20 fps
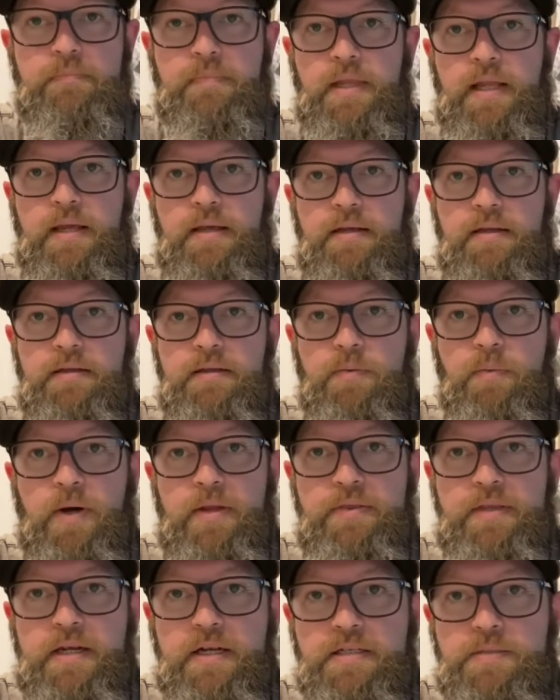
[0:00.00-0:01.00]
the
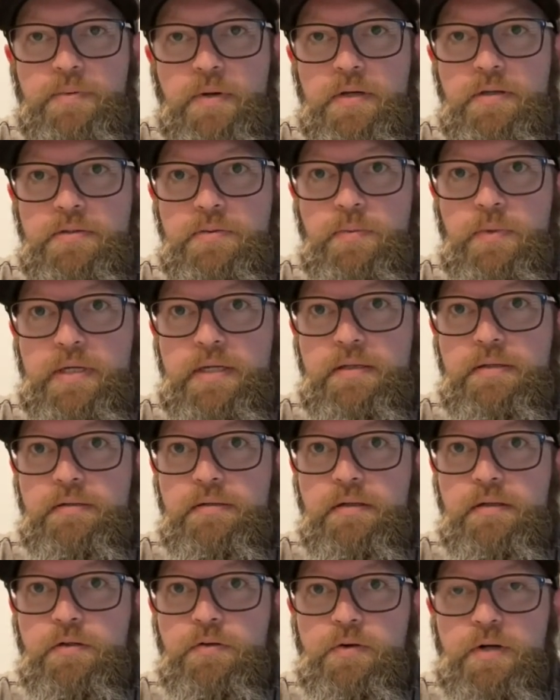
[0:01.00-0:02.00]
one thing I suppose we
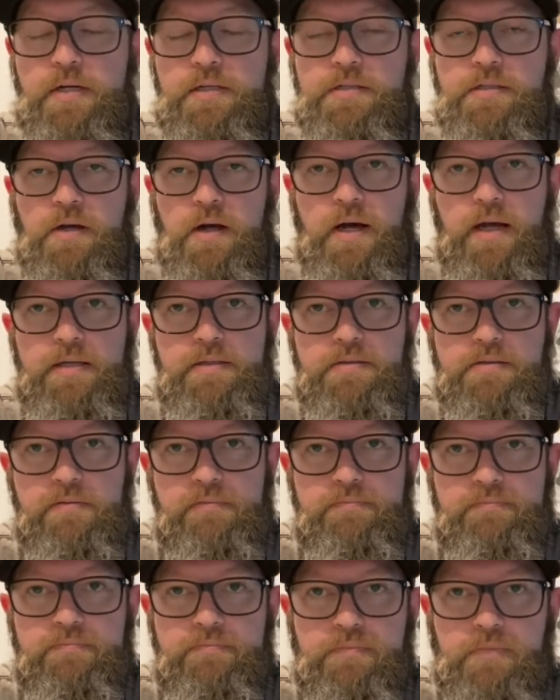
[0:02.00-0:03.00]
can criticise
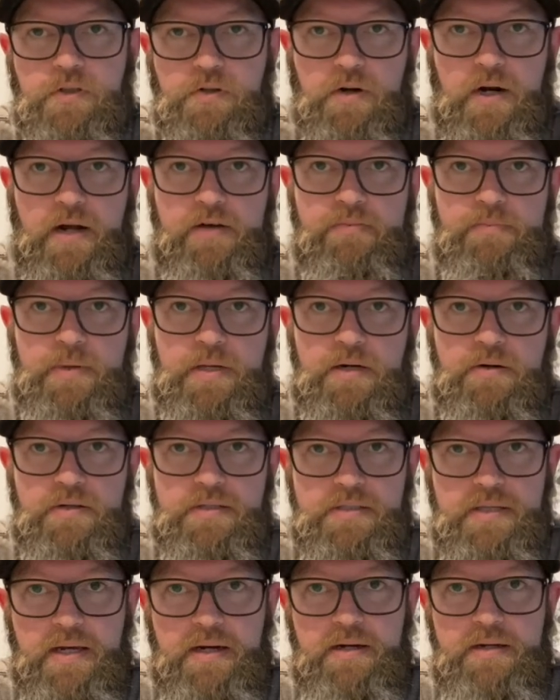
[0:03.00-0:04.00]
craft beer
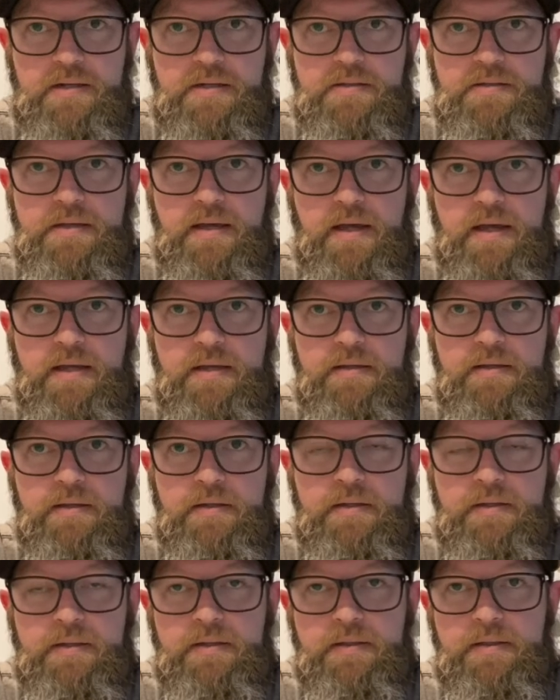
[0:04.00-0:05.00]
is that it is a
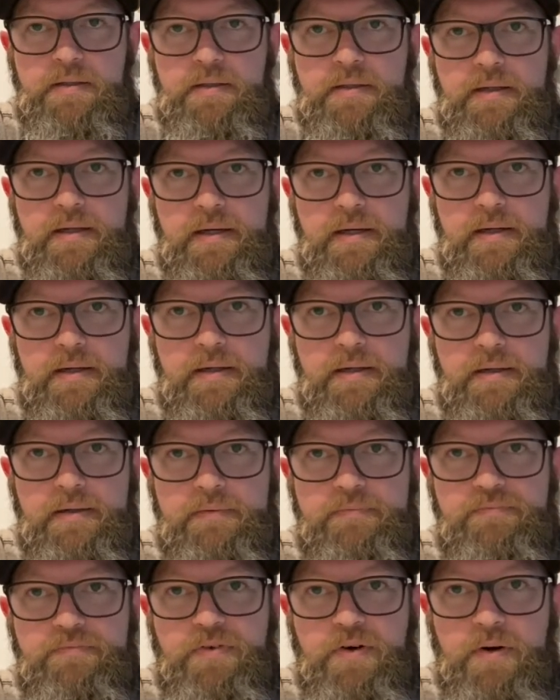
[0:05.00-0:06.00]

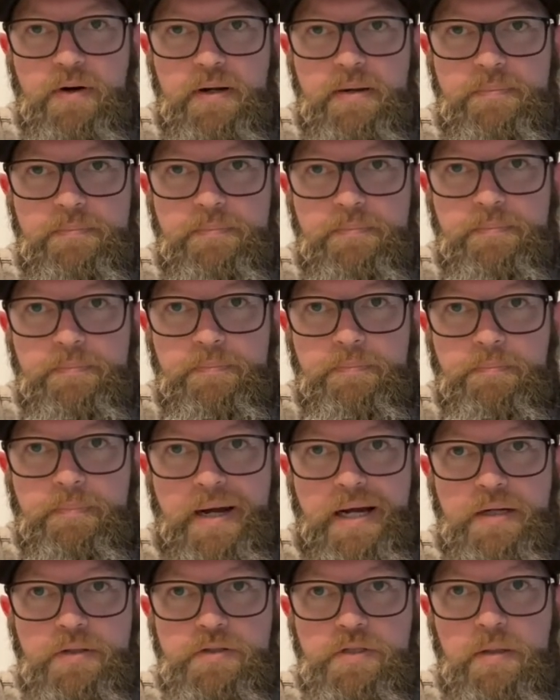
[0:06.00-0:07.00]
very
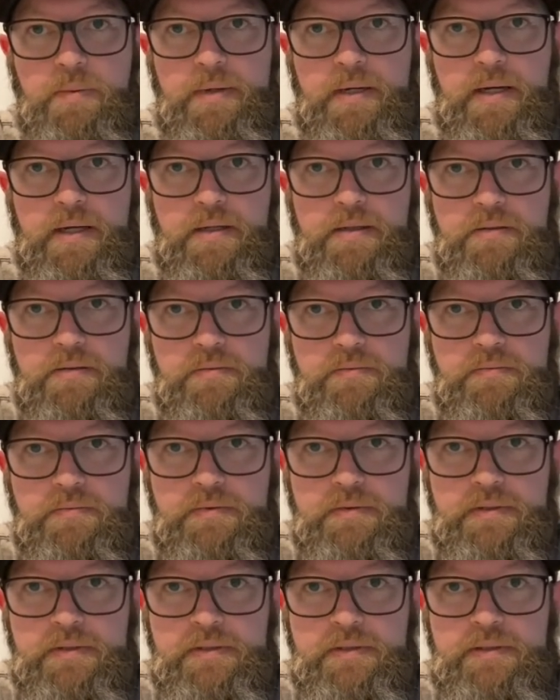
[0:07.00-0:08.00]
male dominated,
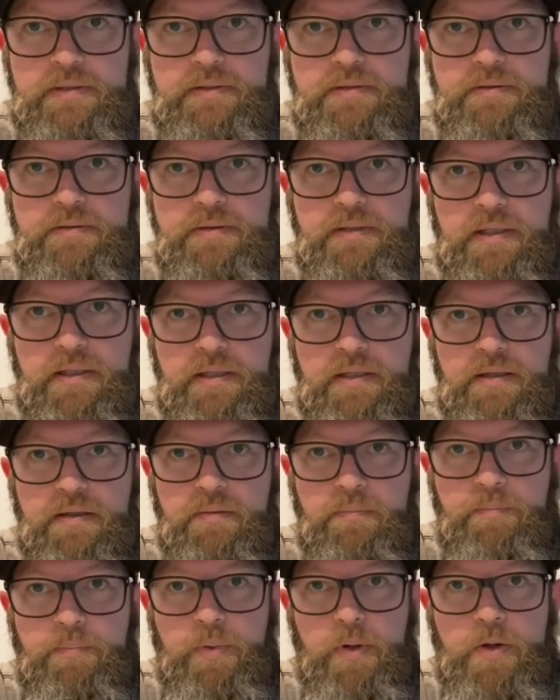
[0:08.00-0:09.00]

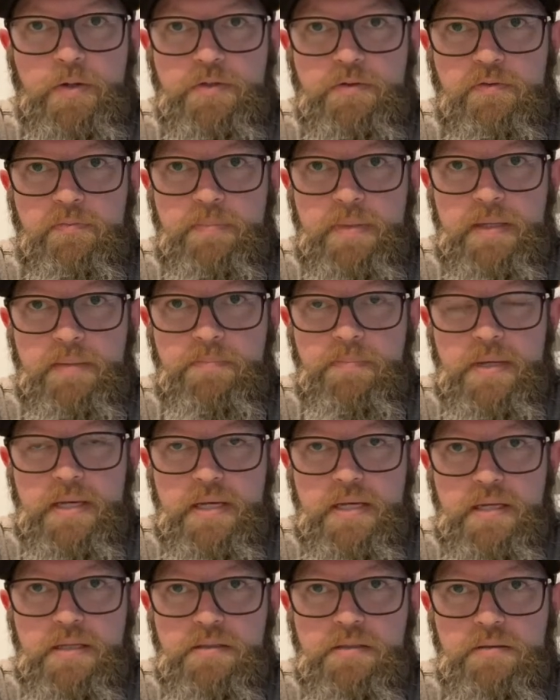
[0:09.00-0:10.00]
blokes with big
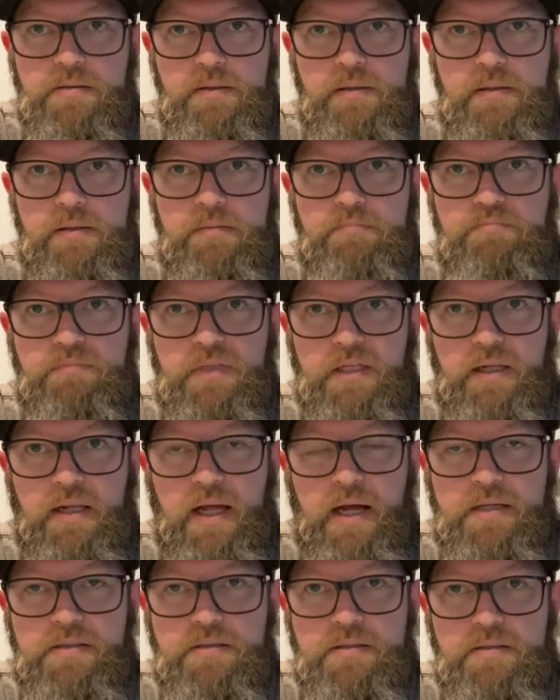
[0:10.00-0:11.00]
beards,
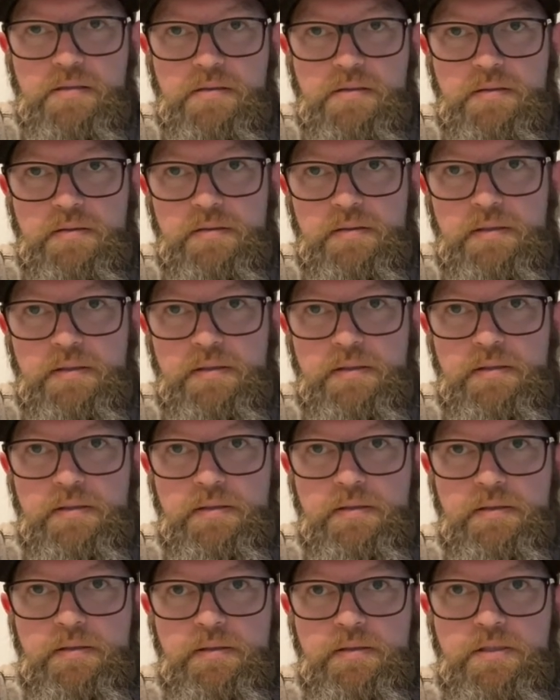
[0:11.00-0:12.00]
glasses
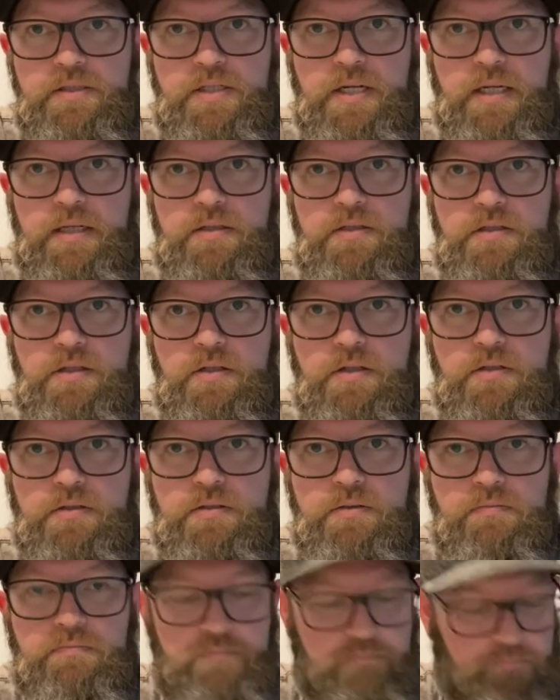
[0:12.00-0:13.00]
and checkered shirts.